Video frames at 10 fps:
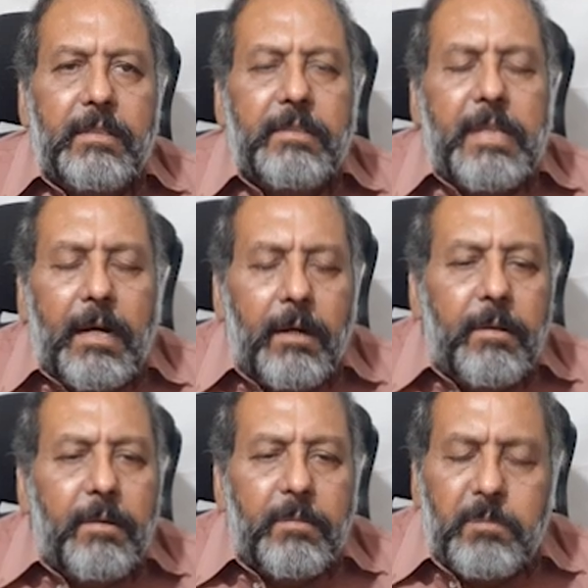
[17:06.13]
the
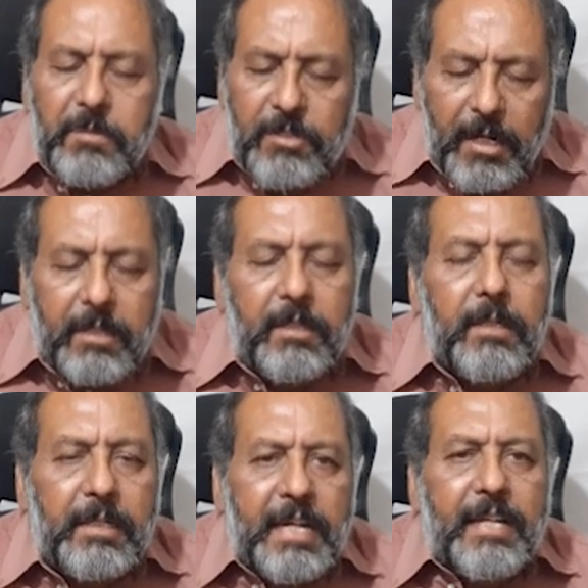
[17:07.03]
drug
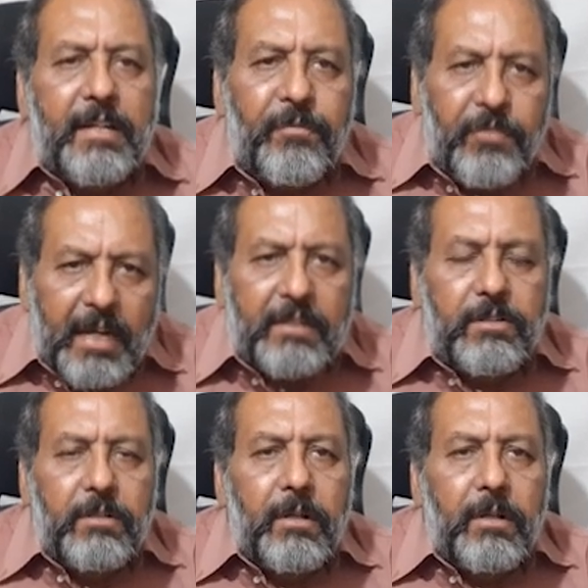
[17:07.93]
can affect